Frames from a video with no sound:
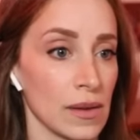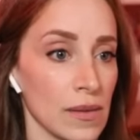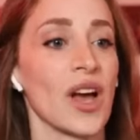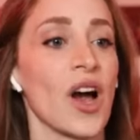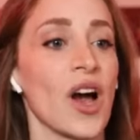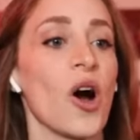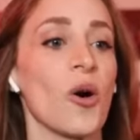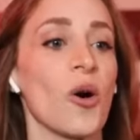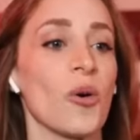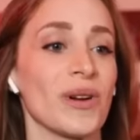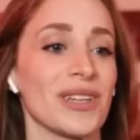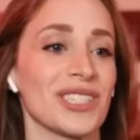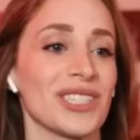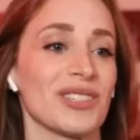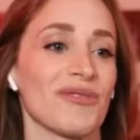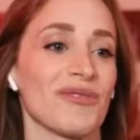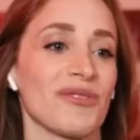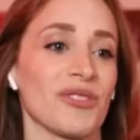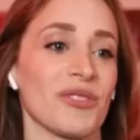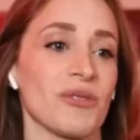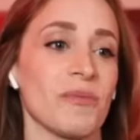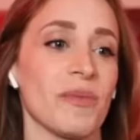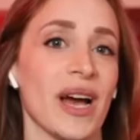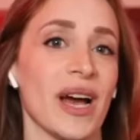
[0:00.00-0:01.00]
Oh, it's
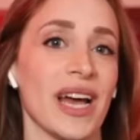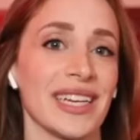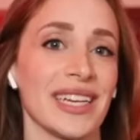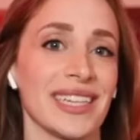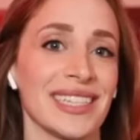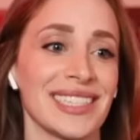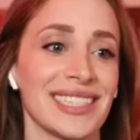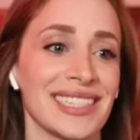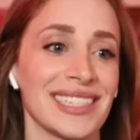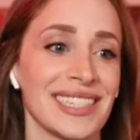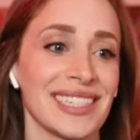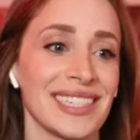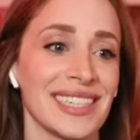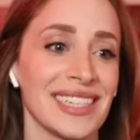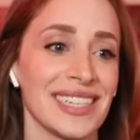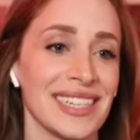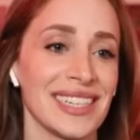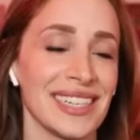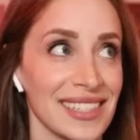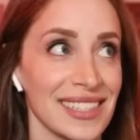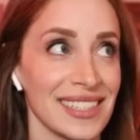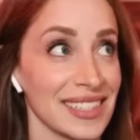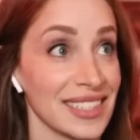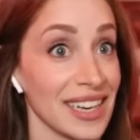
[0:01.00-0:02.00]
for the mics.
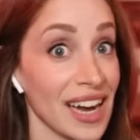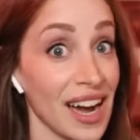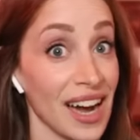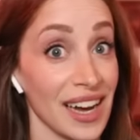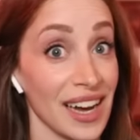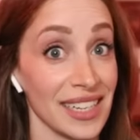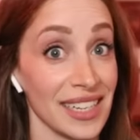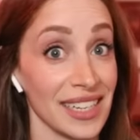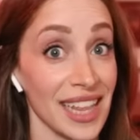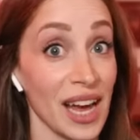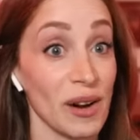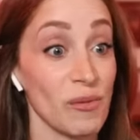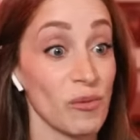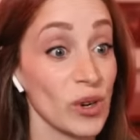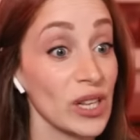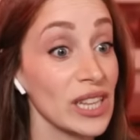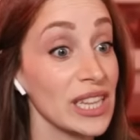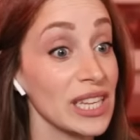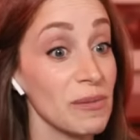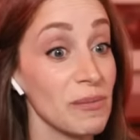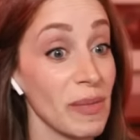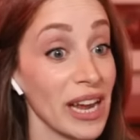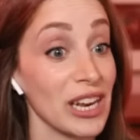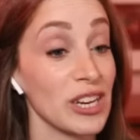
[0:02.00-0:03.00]
God, that
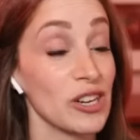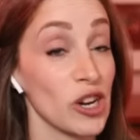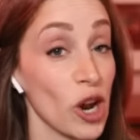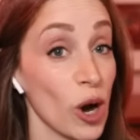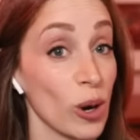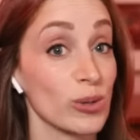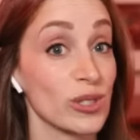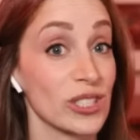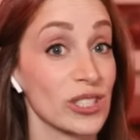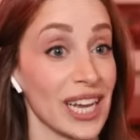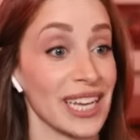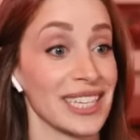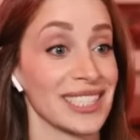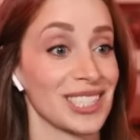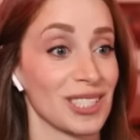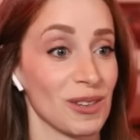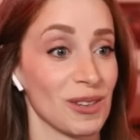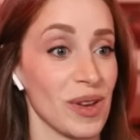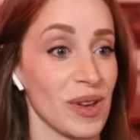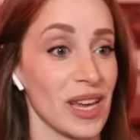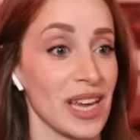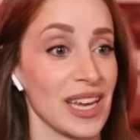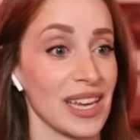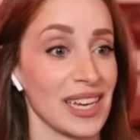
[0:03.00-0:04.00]
really made no sense to
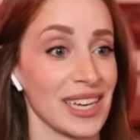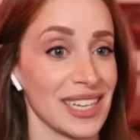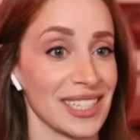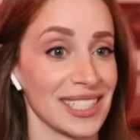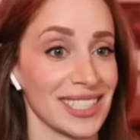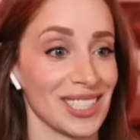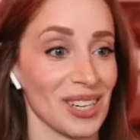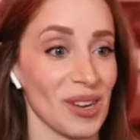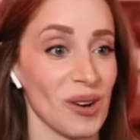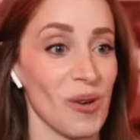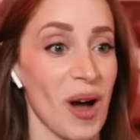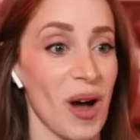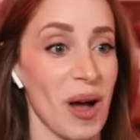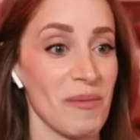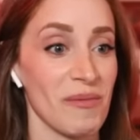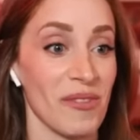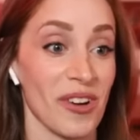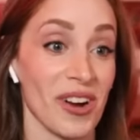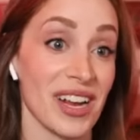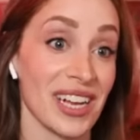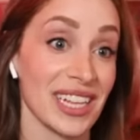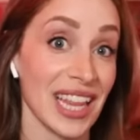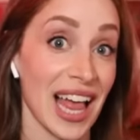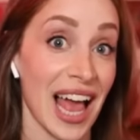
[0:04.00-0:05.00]
me, so I'm
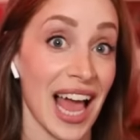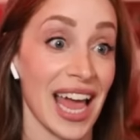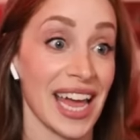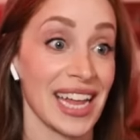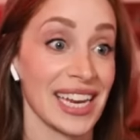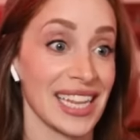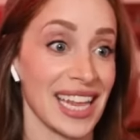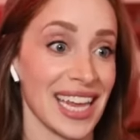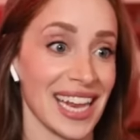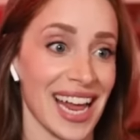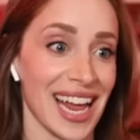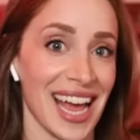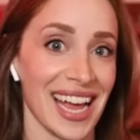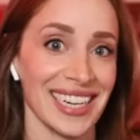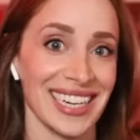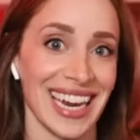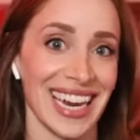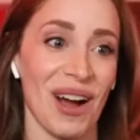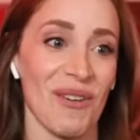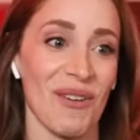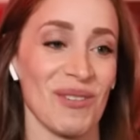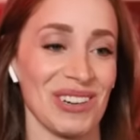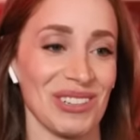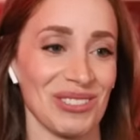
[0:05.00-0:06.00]
very glad that I
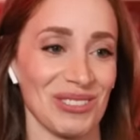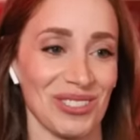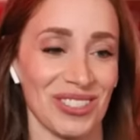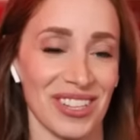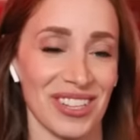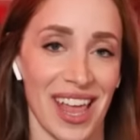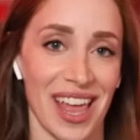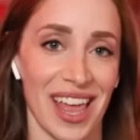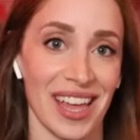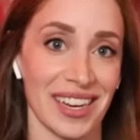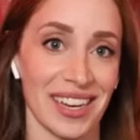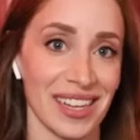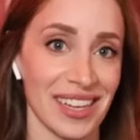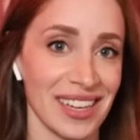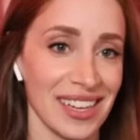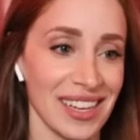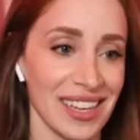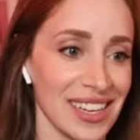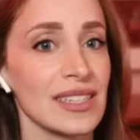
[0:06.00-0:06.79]
now understand.